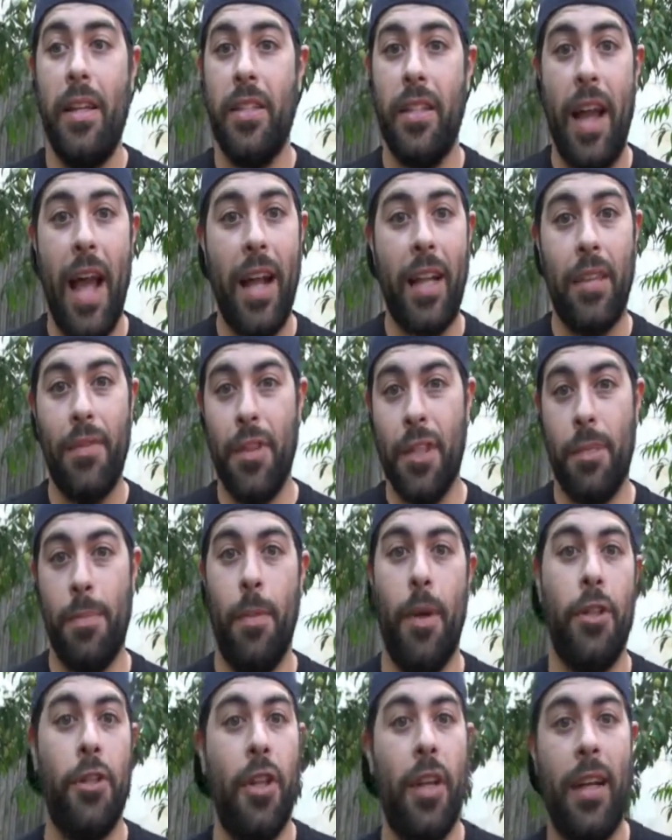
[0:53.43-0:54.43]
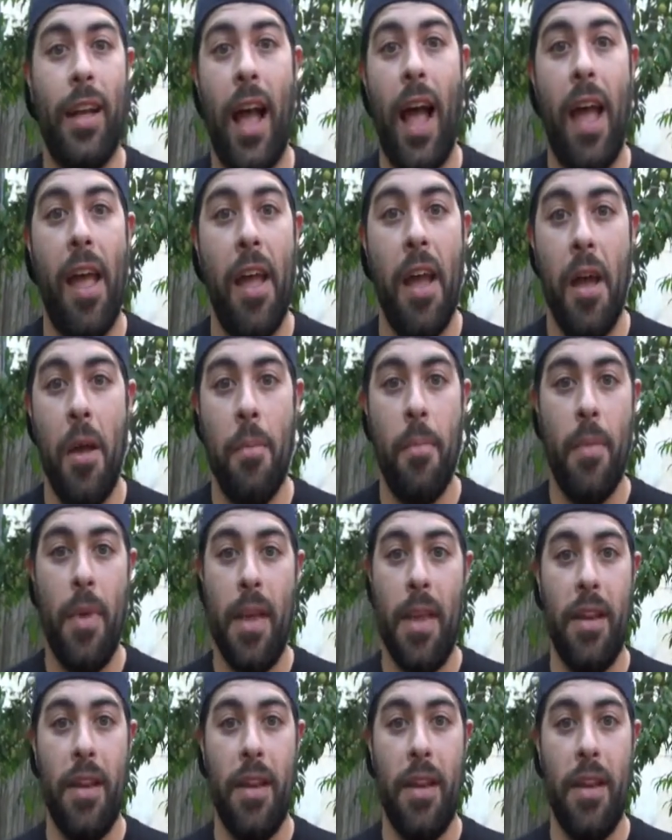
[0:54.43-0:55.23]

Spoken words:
is an activist much like I am,